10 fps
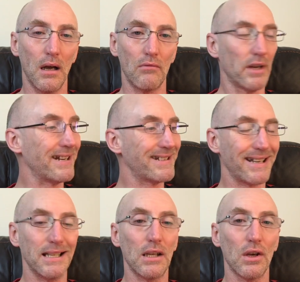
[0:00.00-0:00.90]
running
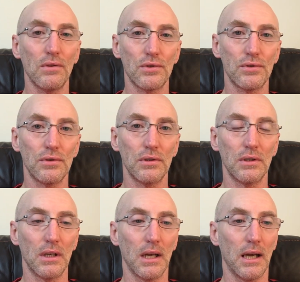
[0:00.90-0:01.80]
technique coach
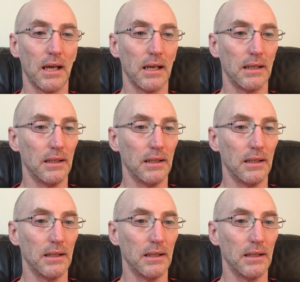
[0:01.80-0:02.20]
and